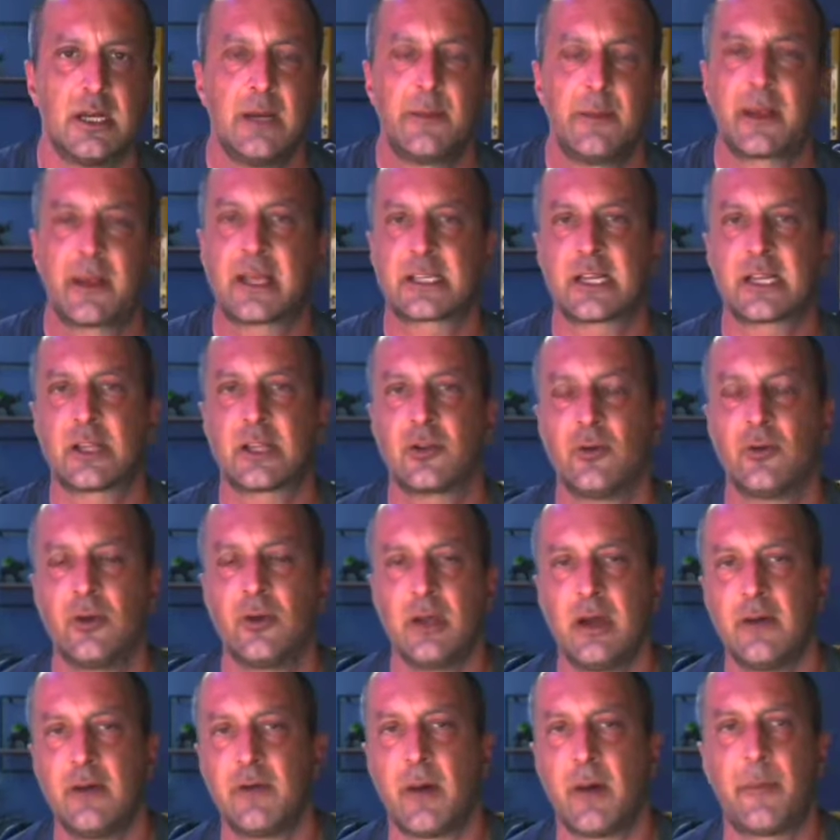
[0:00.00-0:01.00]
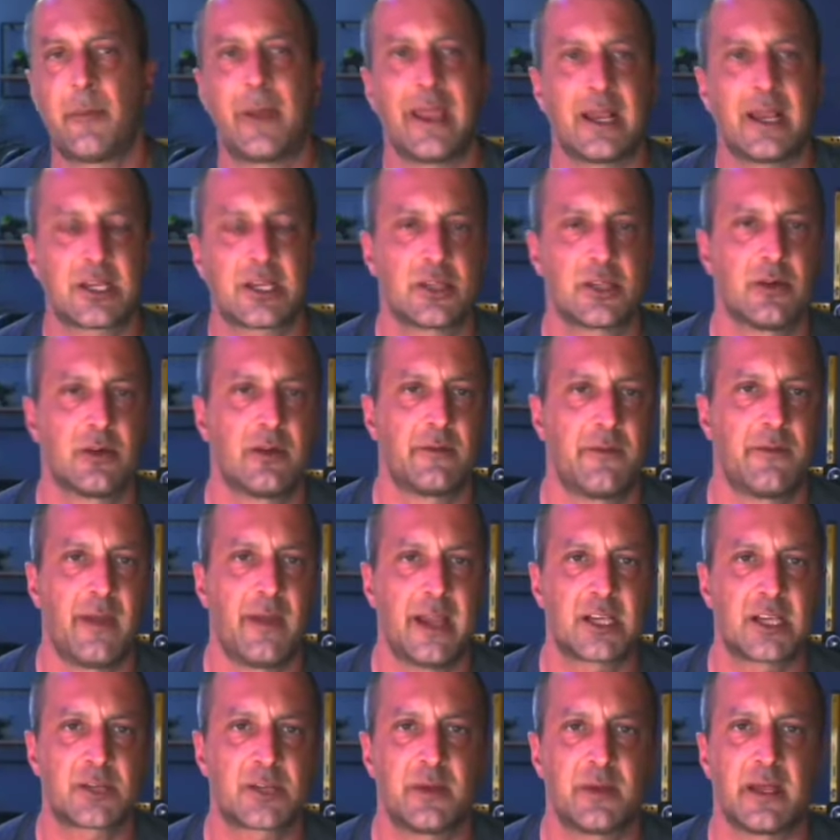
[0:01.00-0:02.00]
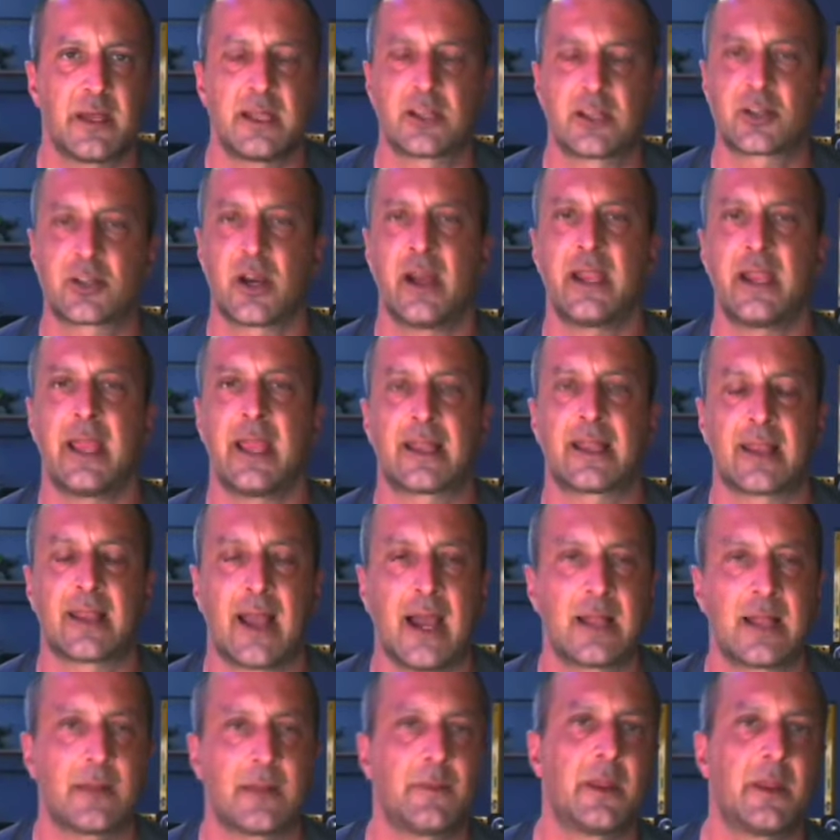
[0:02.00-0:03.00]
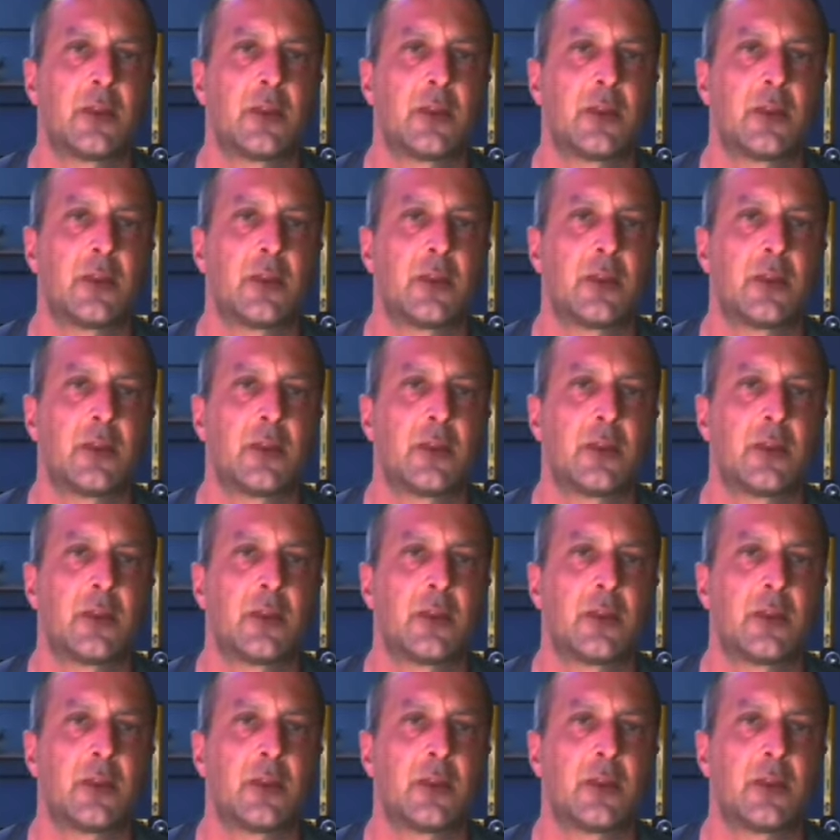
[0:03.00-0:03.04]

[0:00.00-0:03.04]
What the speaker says: because I don't have a personal investment in trying to attack them.